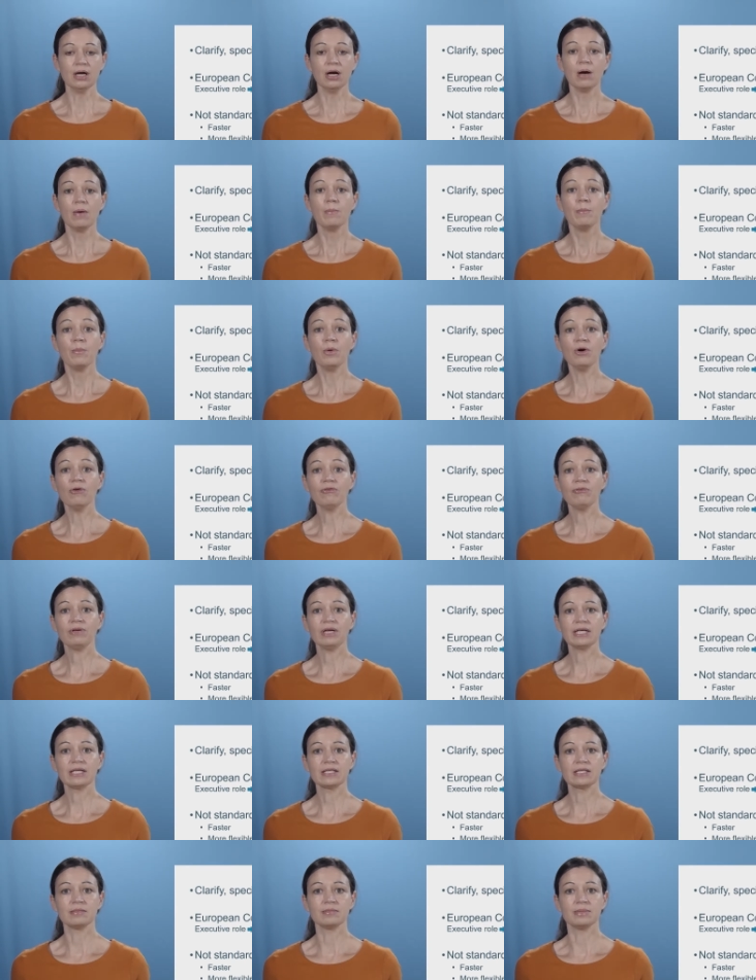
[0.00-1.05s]
more
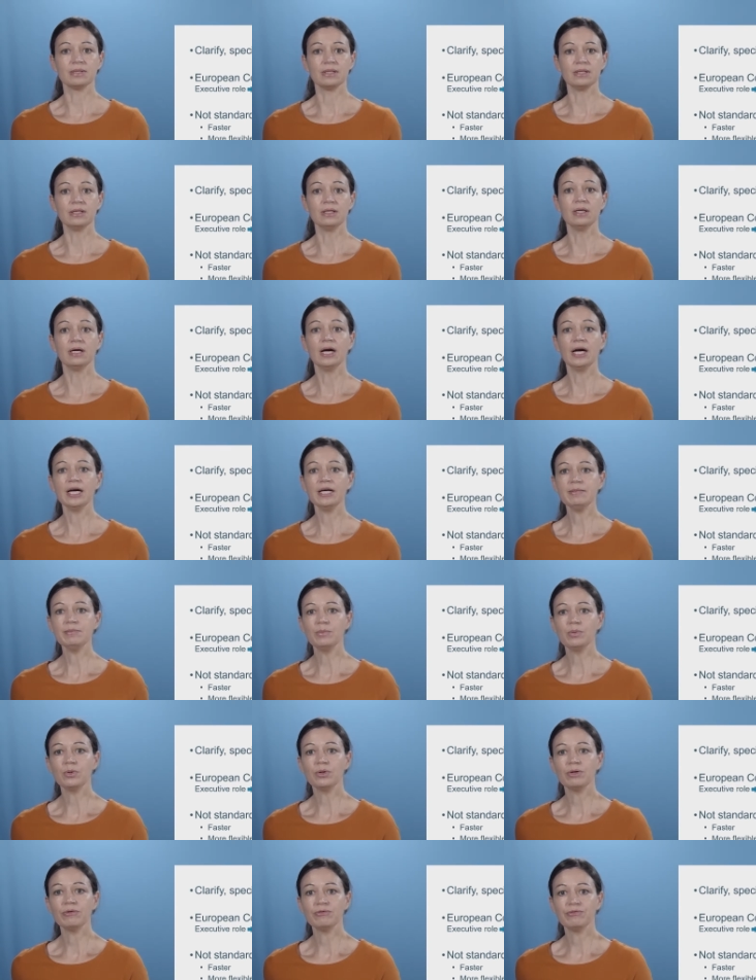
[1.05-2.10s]
flexible, and more
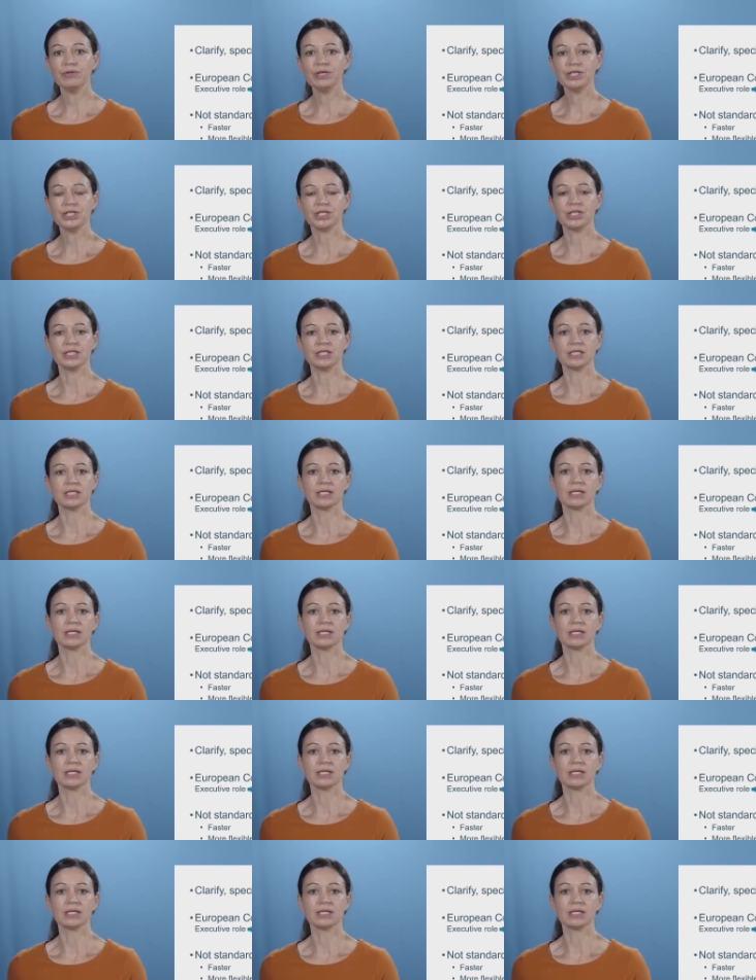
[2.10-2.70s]
efficient